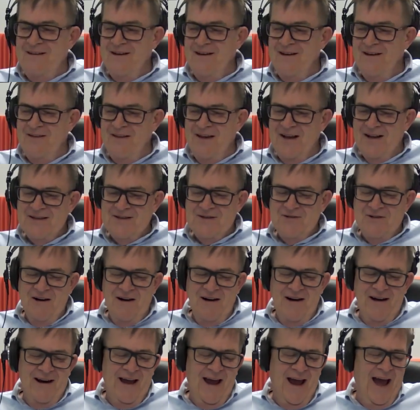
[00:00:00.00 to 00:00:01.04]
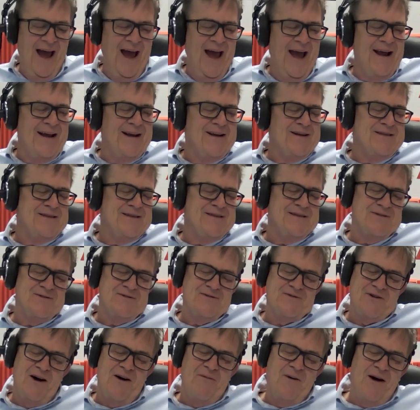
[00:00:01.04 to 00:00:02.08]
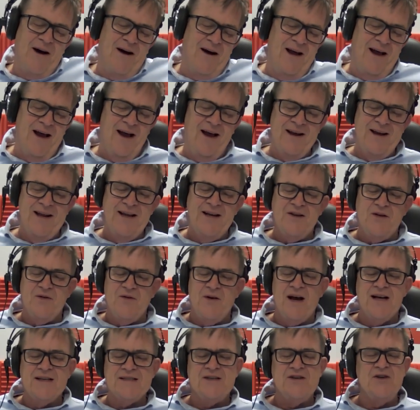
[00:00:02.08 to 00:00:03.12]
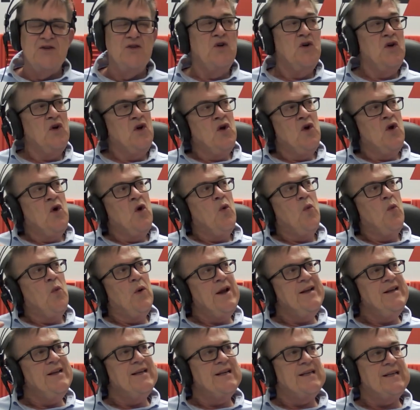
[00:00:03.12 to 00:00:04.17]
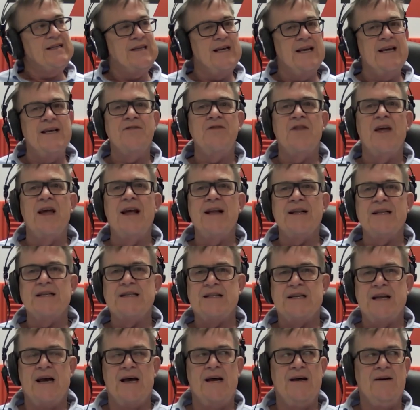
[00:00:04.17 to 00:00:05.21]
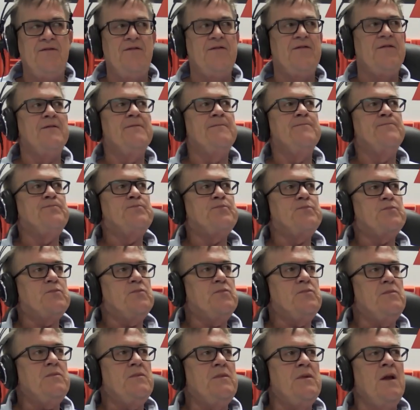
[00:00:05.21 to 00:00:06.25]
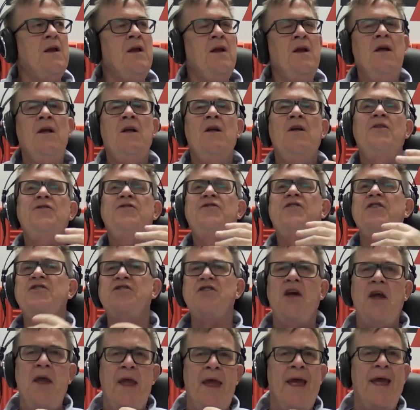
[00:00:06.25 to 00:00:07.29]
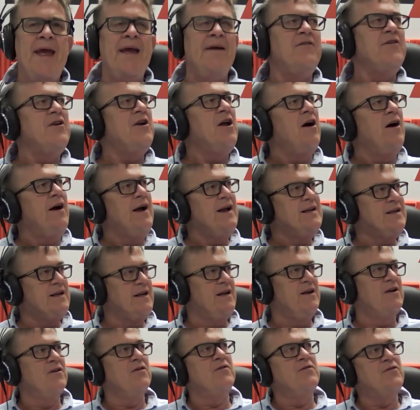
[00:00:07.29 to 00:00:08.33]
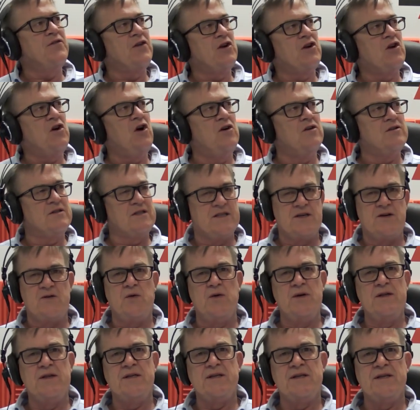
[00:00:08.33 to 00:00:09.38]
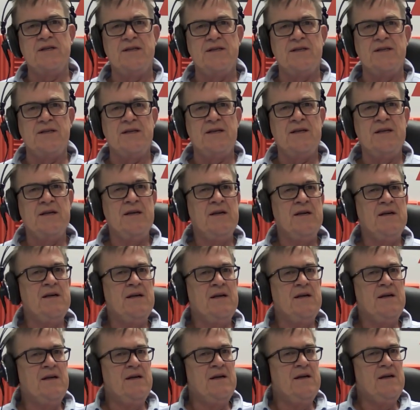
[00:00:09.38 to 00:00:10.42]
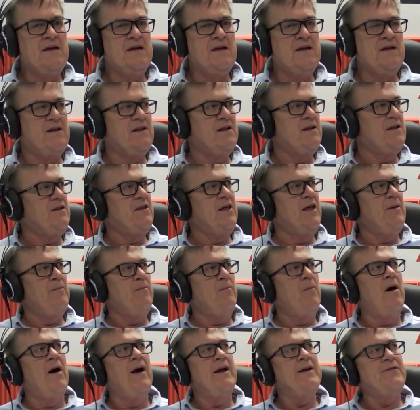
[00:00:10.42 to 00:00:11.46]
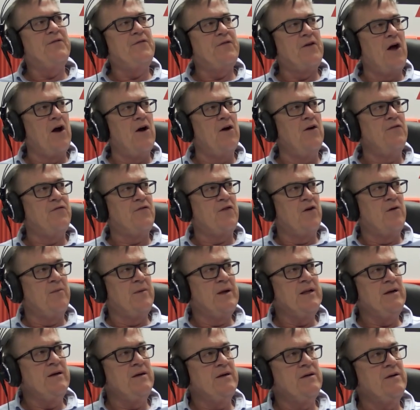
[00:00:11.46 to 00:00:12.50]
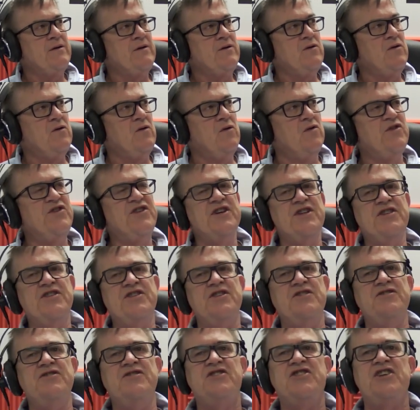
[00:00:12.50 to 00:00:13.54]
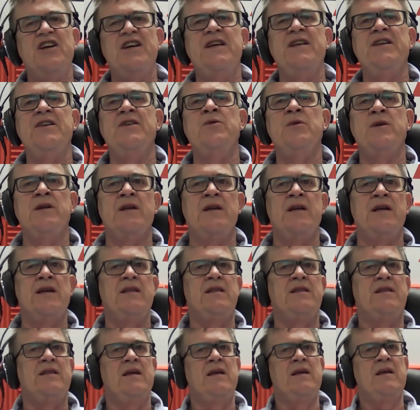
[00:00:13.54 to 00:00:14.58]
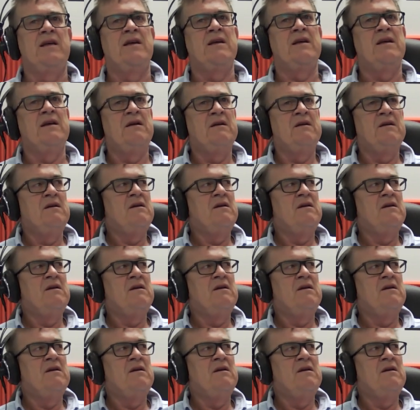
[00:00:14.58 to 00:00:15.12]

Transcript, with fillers: Yeah, that's right. Hey, Rob, I, I need to ask you, when you said that stuff, did you have an idea of the consequences that might flow from it? Or did you genuinely think